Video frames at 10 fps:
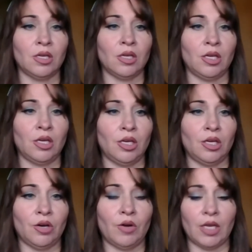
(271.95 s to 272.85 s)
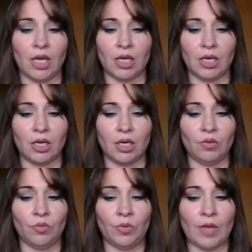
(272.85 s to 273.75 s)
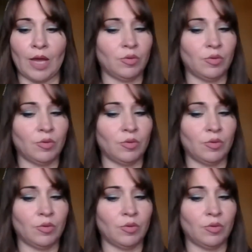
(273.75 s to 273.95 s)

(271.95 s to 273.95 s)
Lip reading: and that was,